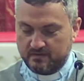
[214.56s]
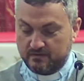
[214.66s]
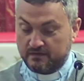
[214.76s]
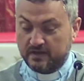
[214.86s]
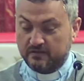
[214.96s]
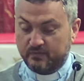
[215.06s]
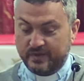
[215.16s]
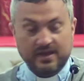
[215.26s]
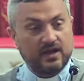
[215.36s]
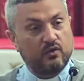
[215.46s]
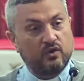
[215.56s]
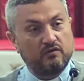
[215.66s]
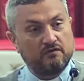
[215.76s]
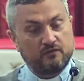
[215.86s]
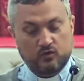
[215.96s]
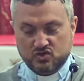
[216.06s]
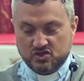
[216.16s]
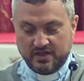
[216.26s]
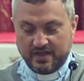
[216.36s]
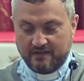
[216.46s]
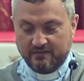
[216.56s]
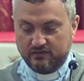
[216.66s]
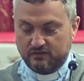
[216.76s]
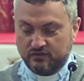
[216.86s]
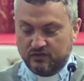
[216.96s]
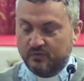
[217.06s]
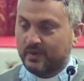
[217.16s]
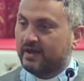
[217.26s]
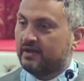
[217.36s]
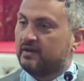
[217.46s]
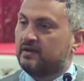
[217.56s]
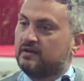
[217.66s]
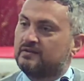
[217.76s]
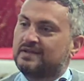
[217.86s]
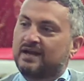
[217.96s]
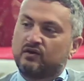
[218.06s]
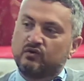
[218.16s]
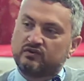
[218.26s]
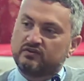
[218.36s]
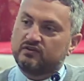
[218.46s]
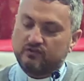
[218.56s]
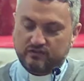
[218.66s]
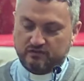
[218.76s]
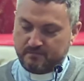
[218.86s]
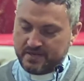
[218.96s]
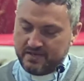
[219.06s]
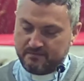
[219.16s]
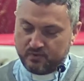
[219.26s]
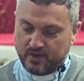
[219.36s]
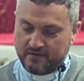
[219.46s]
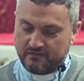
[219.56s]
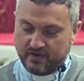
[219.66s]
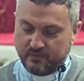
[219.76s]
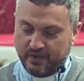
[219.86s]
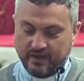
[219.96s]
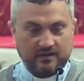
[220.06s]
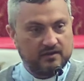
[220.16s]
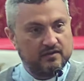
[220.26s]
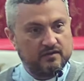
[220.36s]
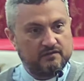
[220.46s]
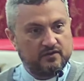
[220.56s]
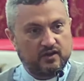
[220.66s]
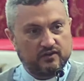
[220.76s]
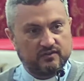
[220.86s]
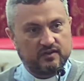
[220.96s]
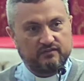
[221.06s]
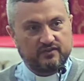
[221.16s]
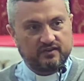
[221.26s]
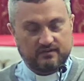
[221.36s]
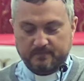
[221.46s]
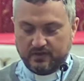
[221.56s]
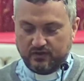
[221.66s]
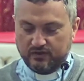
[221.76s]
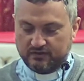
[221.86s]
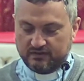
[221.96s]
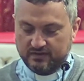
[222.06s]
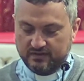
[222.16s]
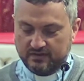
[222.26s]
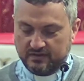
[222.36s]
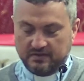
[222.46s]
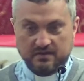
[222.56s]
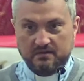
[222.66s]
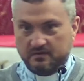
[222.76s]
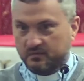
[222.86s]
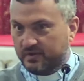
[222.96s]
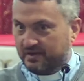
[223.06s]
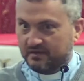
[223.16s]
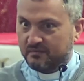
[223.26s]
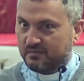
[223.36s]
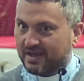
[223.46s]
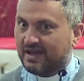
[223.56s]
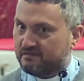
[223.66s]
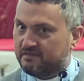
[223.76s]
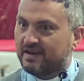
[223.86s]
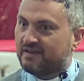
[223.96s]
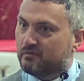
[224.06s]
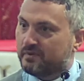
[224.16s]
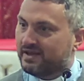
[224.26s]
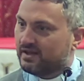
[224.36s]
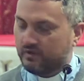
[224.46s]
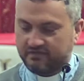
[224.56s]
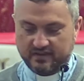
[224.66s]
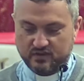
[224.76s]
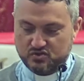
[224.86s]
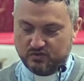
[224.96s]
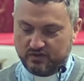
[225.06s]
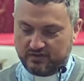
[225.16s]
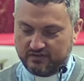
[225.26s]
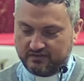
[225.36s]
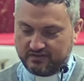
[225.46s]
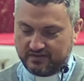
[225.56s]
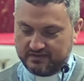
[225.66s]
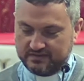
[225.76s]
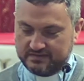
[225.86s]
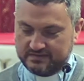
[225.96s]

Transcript: The fact that we're now unfortunately having to turn away thousands of people every week for our services because we, we can't fit everybody in with social distancing.